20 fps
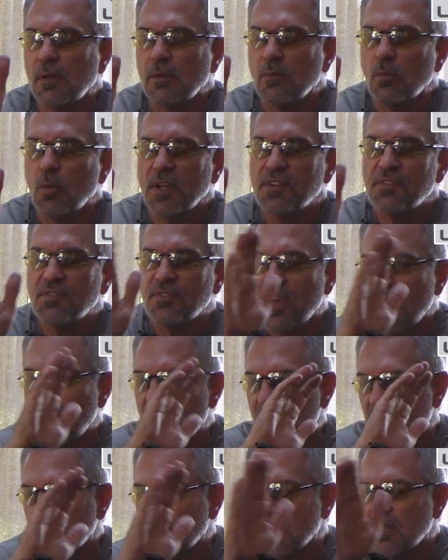west
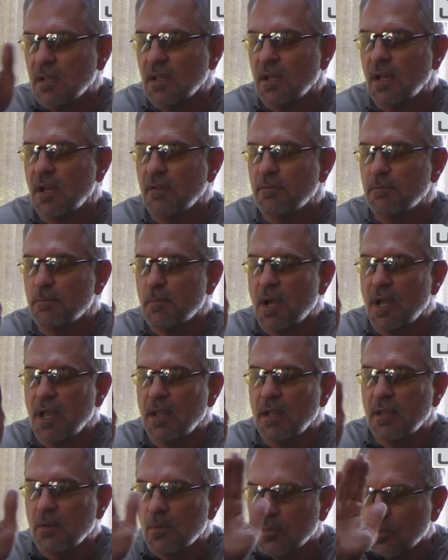side of
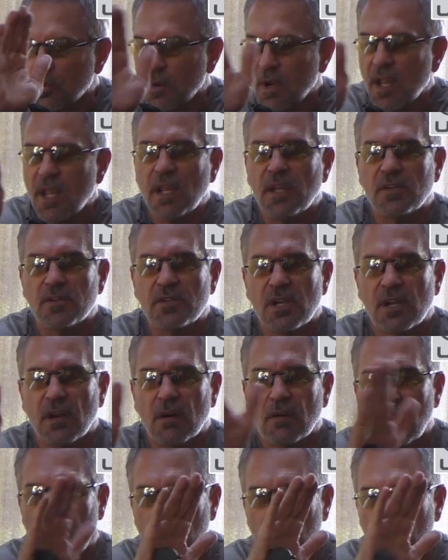my range here,
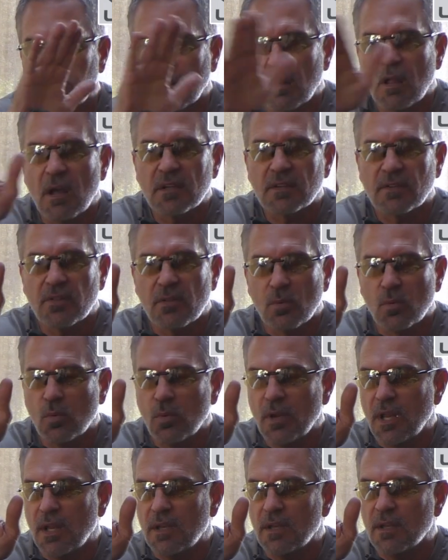and it blocks the
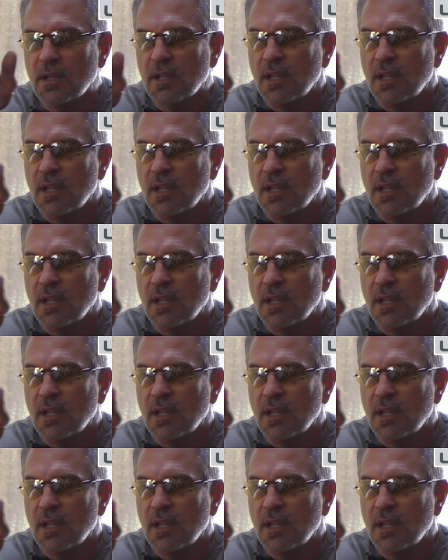wind,